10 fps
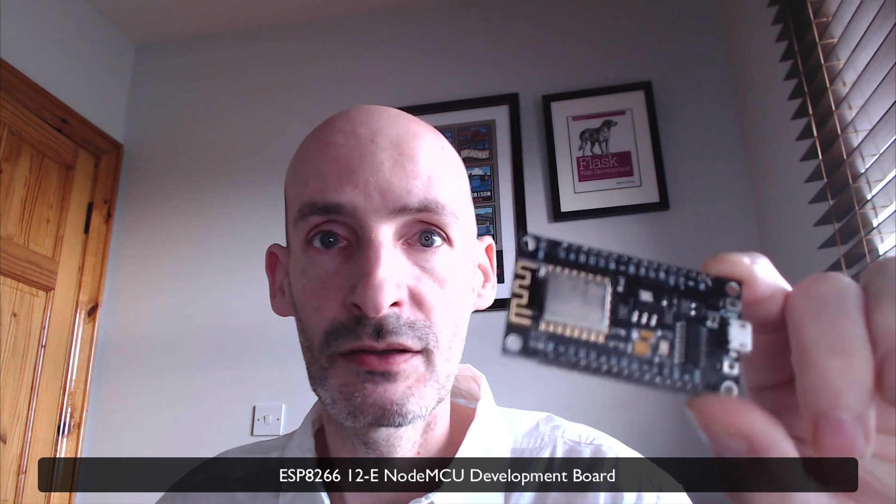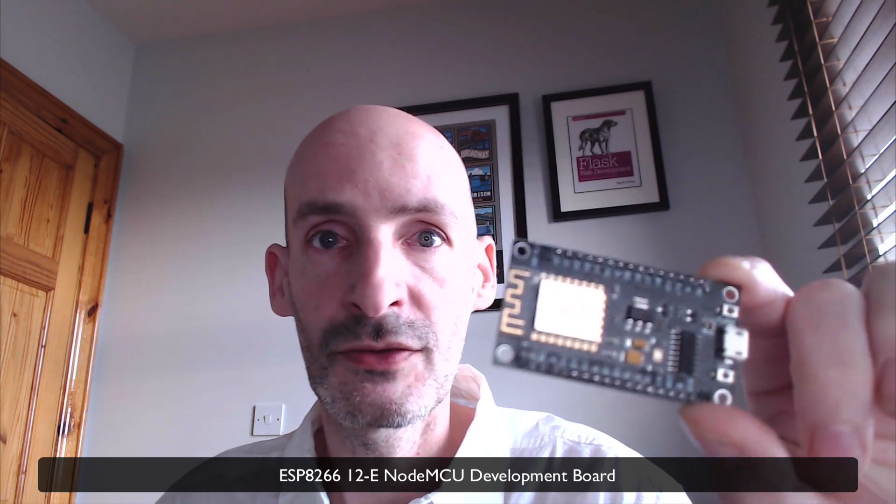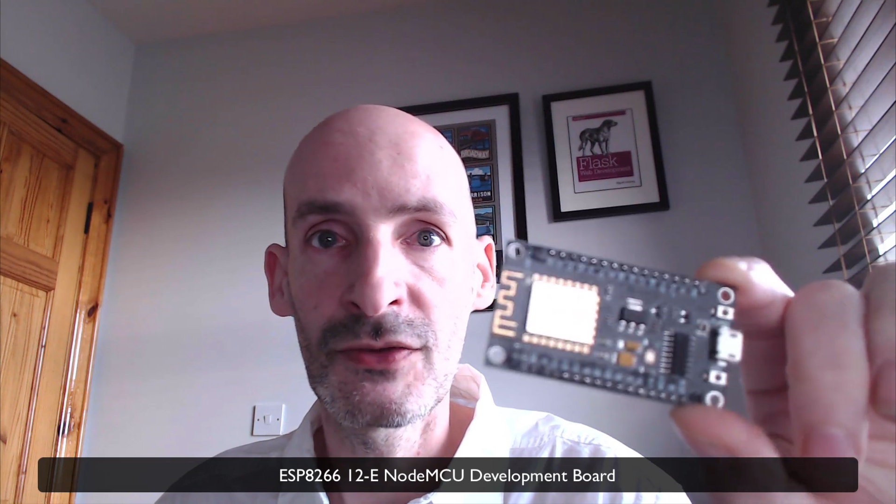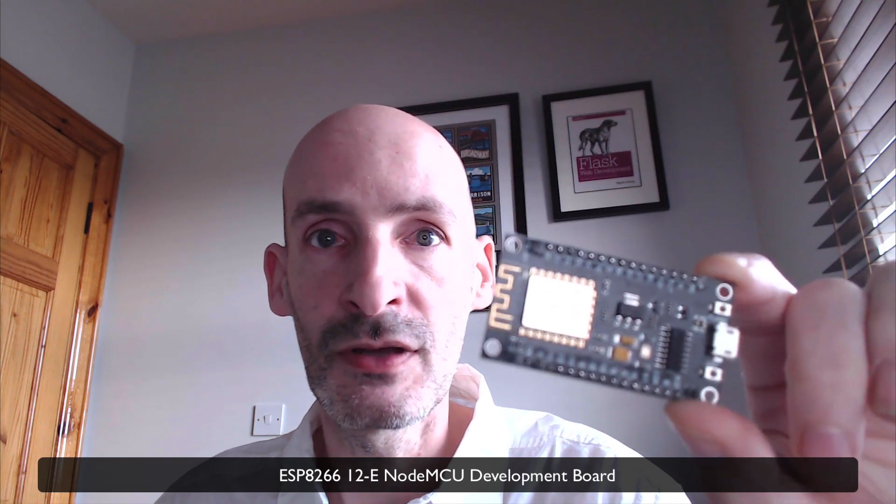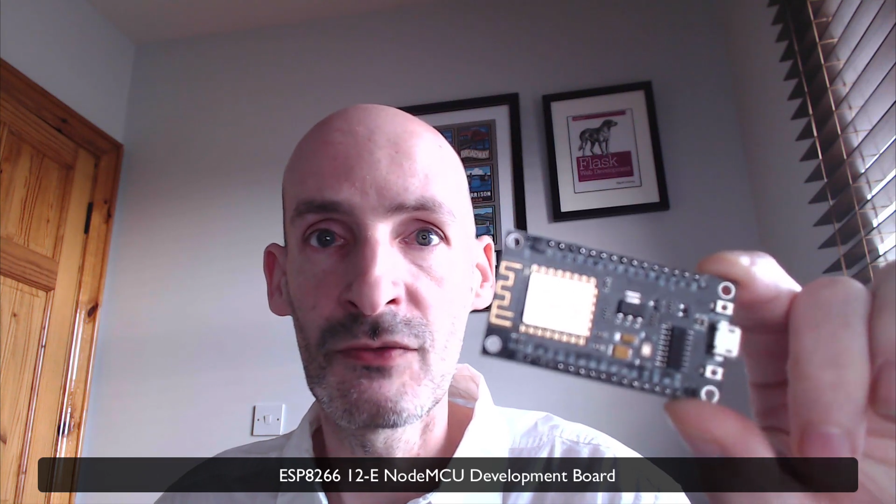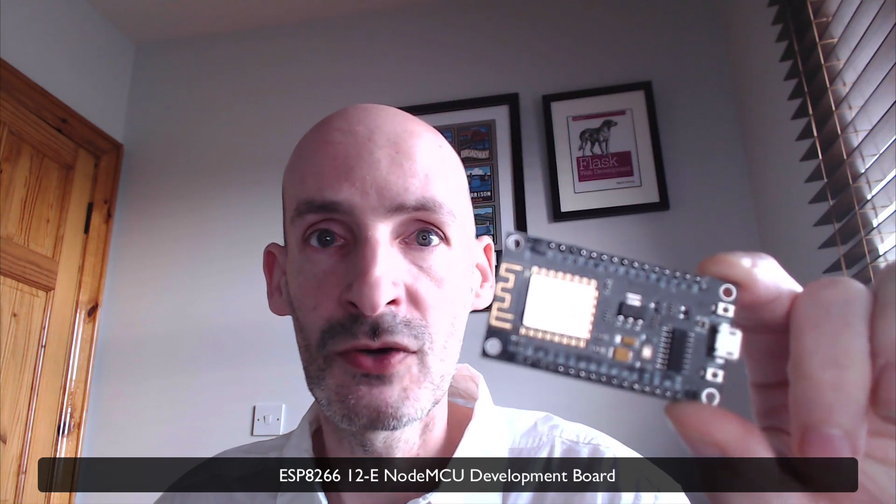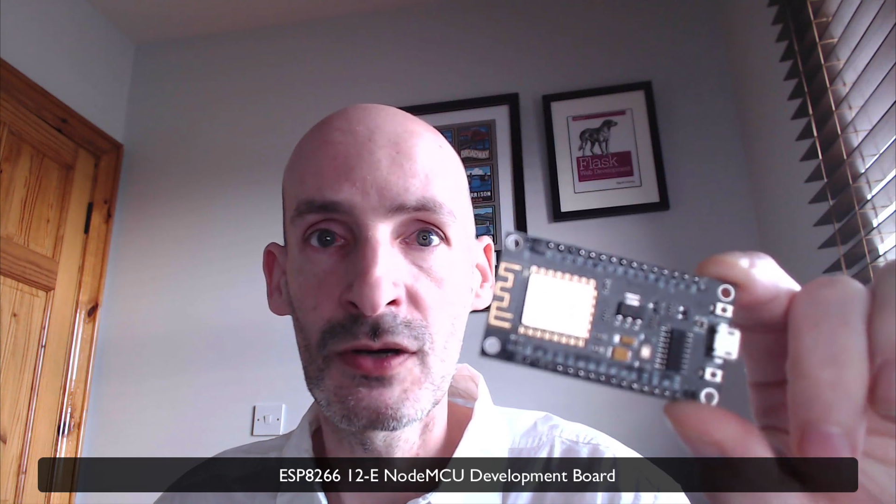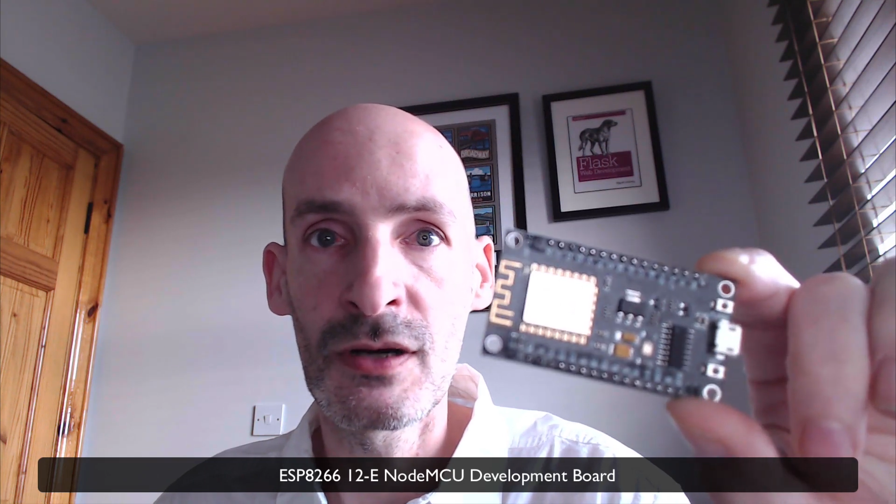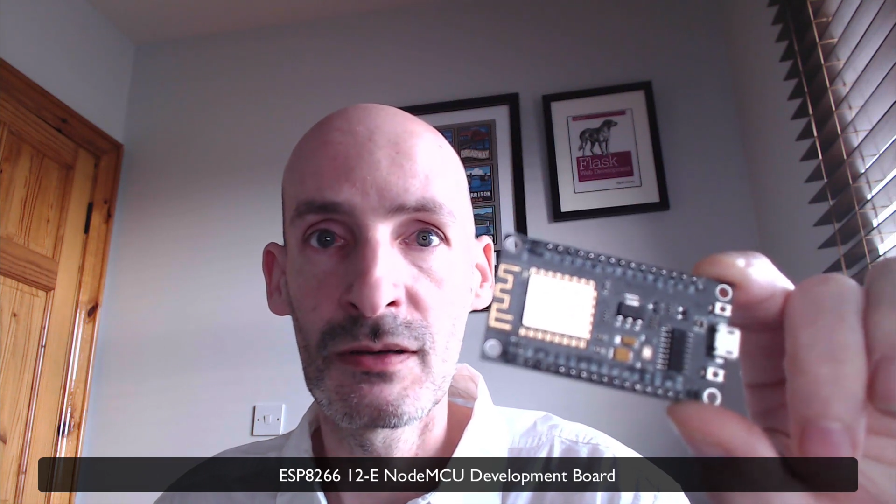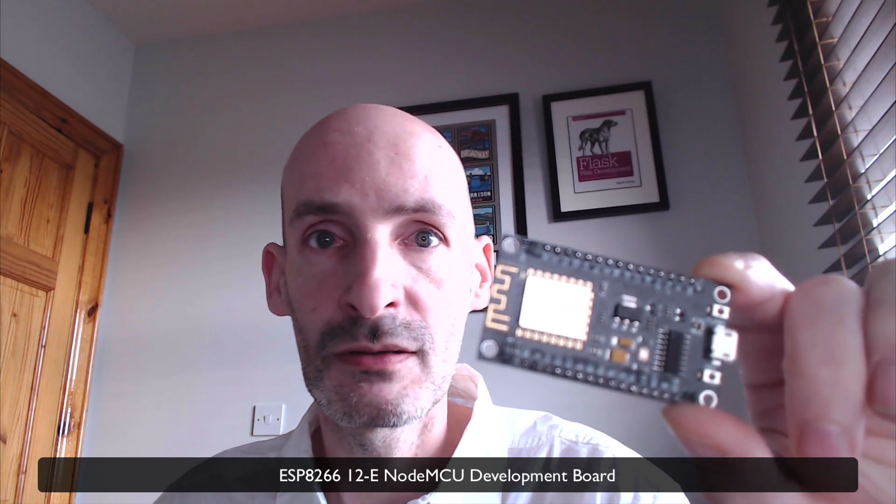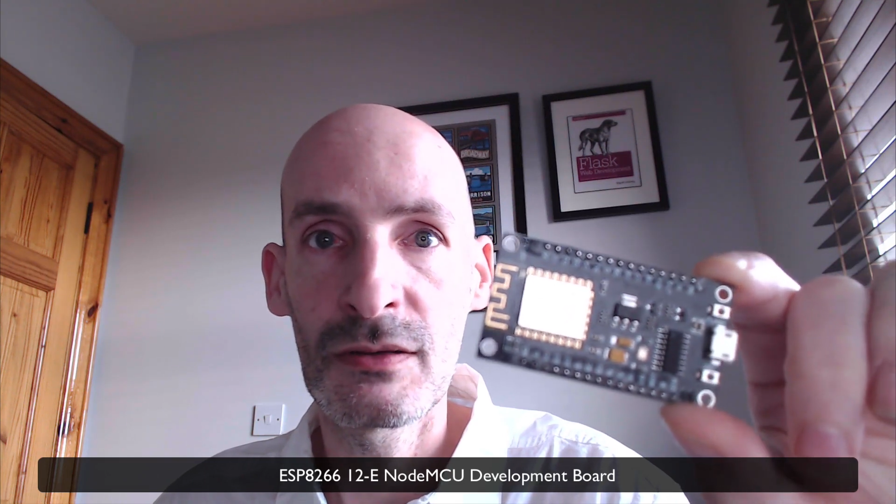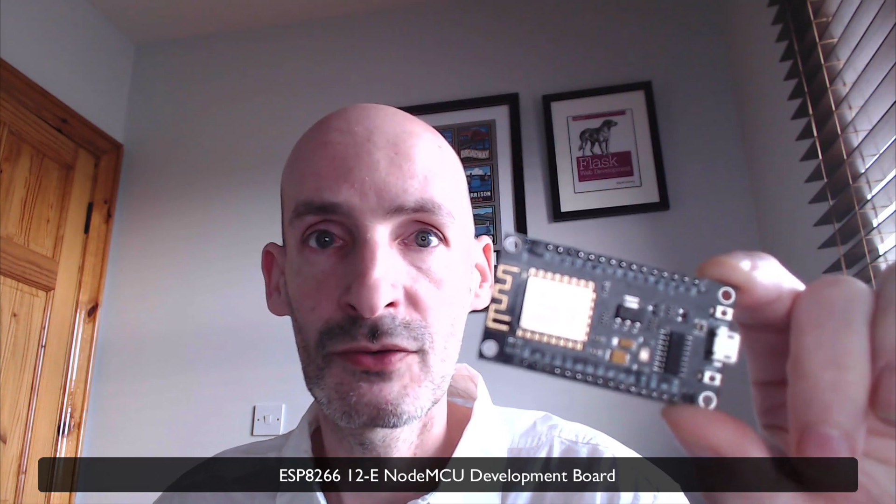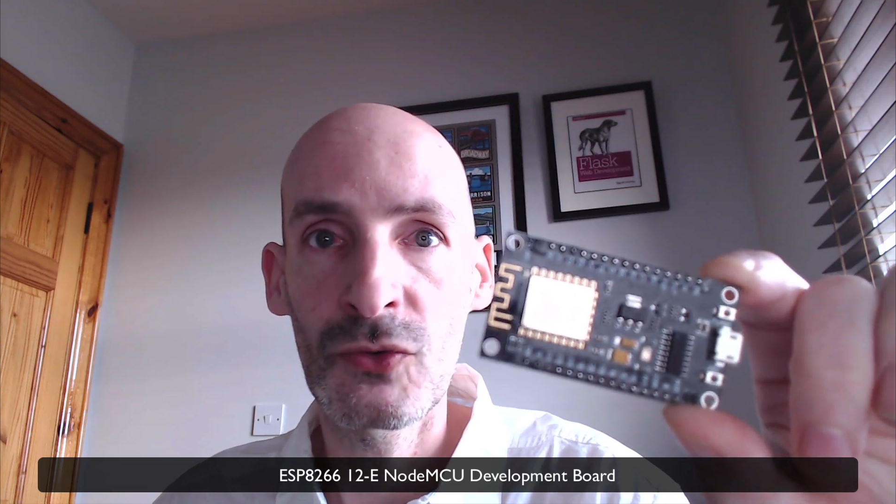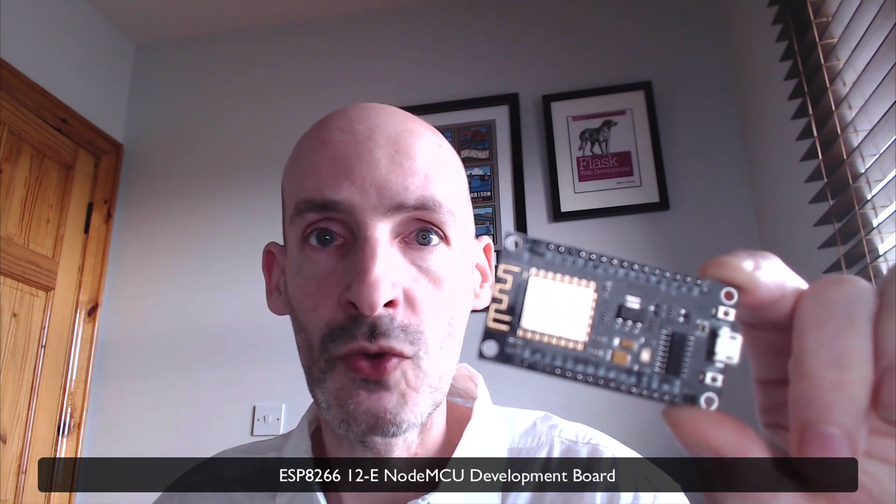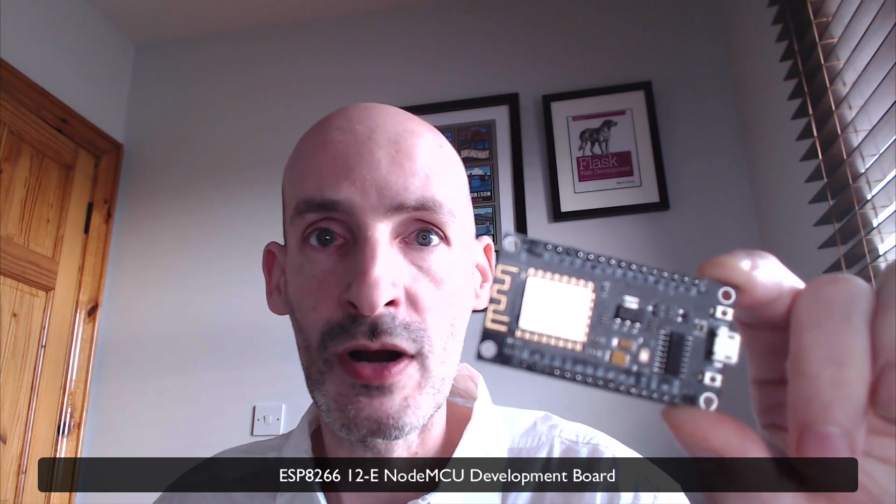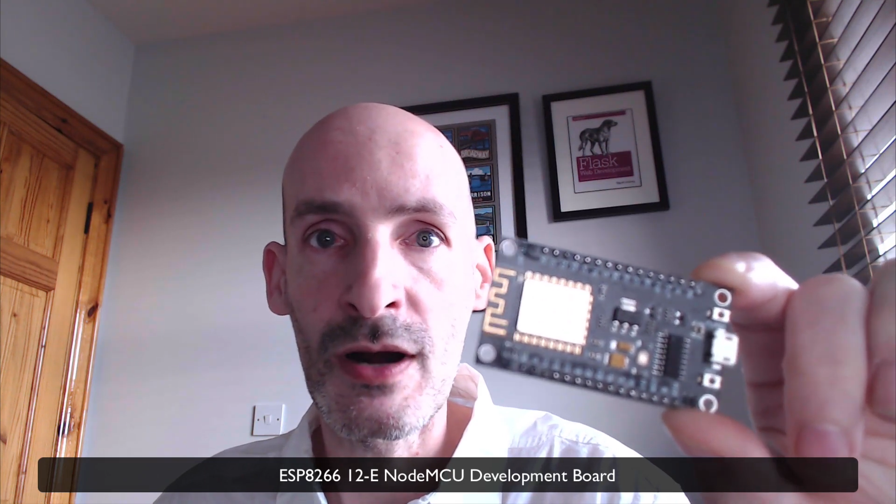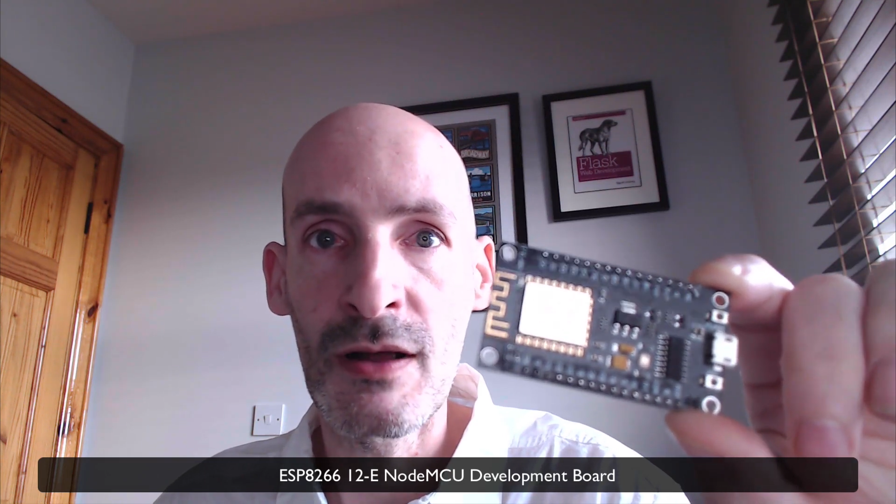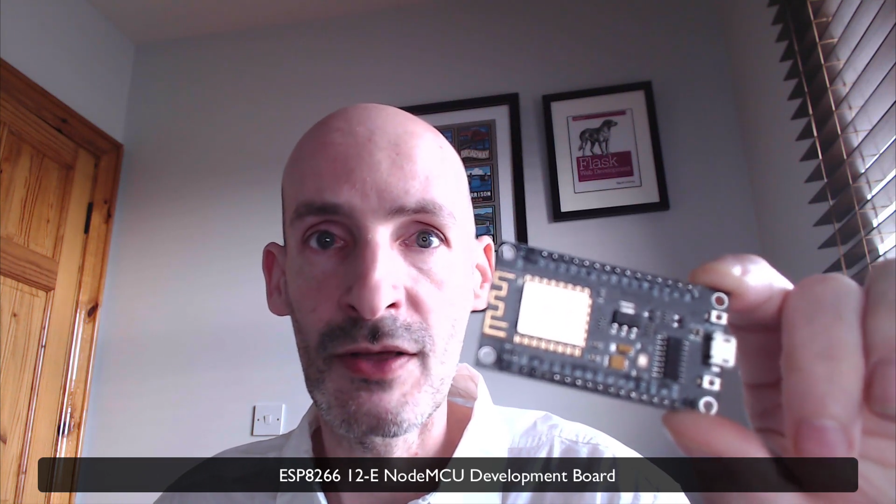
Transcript: silver square